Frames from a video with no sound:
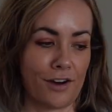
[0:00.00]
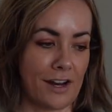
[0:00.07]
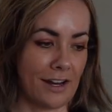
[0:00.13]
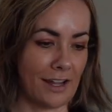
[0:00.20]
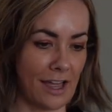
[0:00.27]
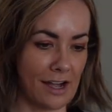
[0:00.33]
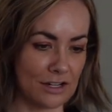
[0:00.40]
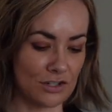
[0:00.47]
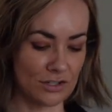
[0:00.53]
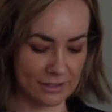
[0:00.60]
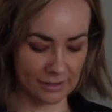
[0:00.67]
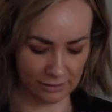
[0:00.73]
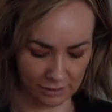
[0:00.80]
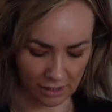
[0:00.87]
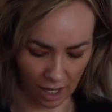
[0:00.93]
And again, I
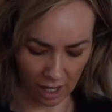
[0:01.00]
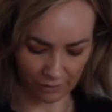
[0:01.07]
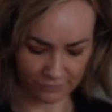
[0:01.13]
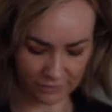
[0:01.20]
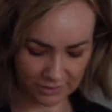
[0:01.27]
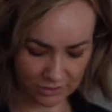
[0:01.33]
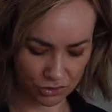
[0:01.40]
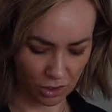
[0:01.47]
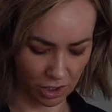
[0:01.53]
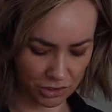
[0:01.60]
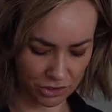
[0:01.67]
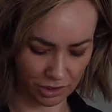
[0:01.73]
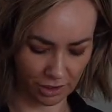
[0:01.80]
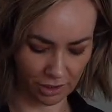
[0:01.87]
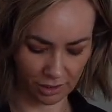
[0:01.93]
just love the
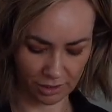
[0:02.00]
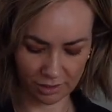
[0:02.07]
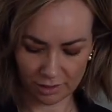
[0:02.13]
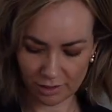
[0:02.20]
structure.